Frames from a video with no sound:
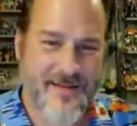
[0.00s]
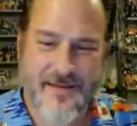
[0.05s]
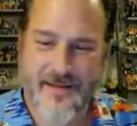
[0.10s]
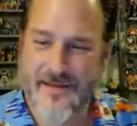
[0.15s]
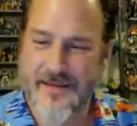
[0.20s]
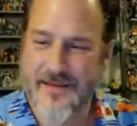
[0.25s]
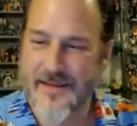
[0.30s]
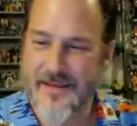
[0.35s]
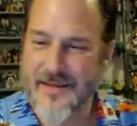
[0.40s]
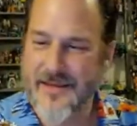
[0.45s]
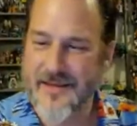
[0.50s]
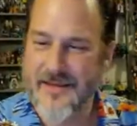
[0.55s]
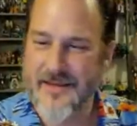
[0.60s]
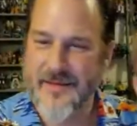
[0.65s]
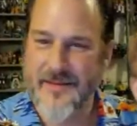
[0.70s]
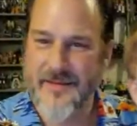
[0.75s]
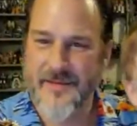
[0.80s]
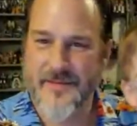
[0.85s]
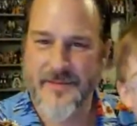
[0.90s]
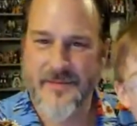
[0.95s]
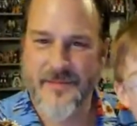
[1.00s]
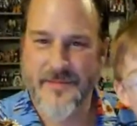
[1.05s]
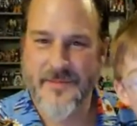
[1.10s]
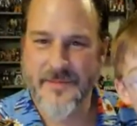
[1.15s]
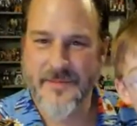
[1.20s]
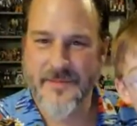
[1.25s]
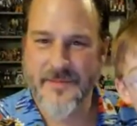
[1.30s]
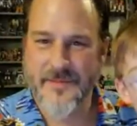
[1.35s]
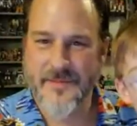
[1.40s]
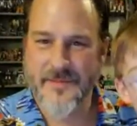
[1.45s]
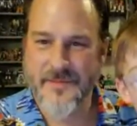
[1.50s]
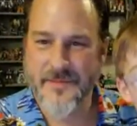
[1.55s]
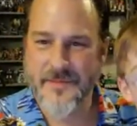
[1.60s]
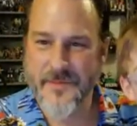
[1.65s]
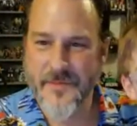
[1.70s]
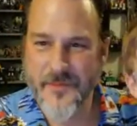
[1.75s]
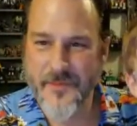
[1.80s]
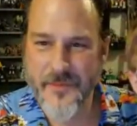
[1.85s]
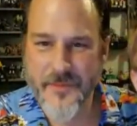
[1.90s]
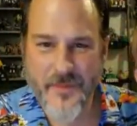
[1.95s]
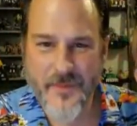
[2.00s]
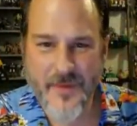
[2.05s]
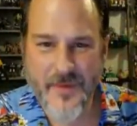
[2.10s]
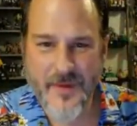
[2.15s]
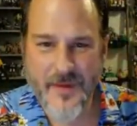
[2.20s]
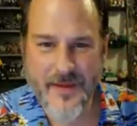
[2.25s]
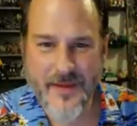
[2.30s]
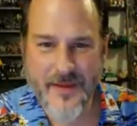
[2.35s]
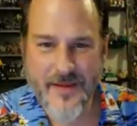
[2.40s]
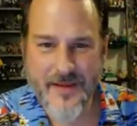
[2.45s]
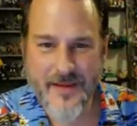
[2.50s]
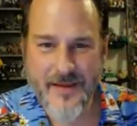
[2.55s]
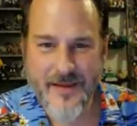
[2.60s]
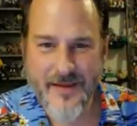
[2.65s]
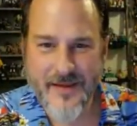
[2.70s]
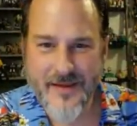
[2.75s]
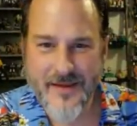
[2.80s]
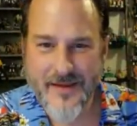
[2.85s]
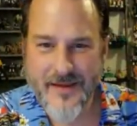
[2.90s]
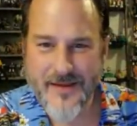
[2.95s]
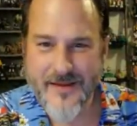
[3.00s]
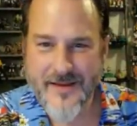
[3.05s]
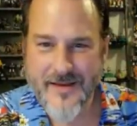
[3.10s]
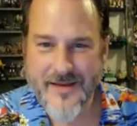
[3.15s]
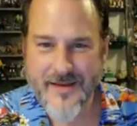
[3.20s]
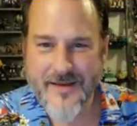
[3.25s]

(not speaking)